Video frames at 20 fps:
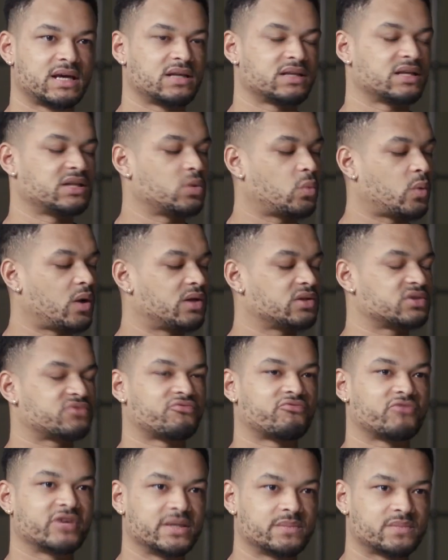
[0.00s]
Then the world
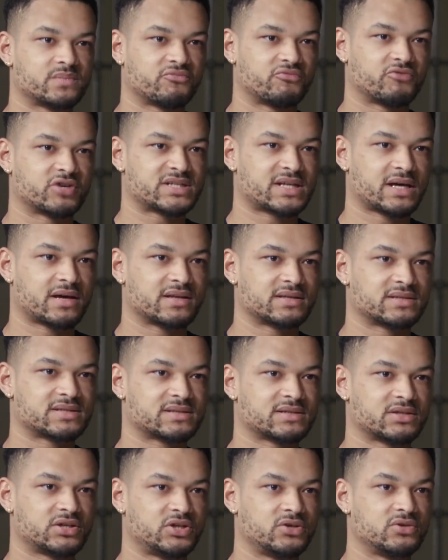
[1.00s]

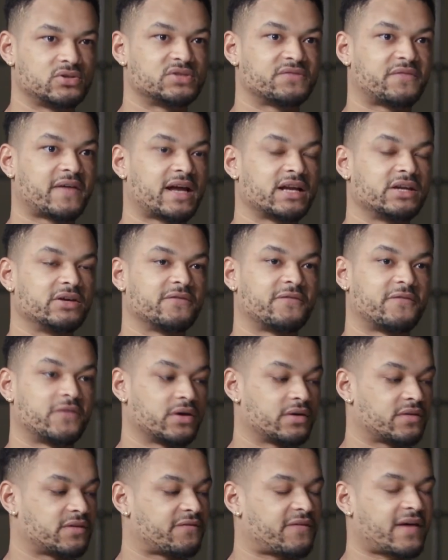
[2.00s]
returns huge value
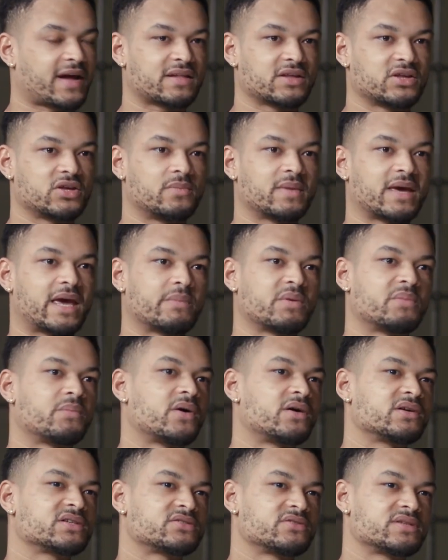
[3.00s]
for the fact that you became a
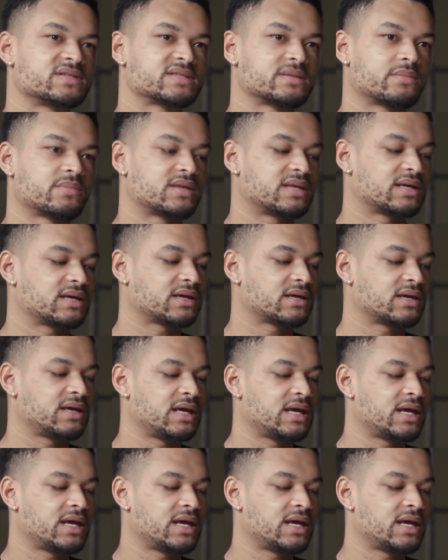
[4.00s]
master in something.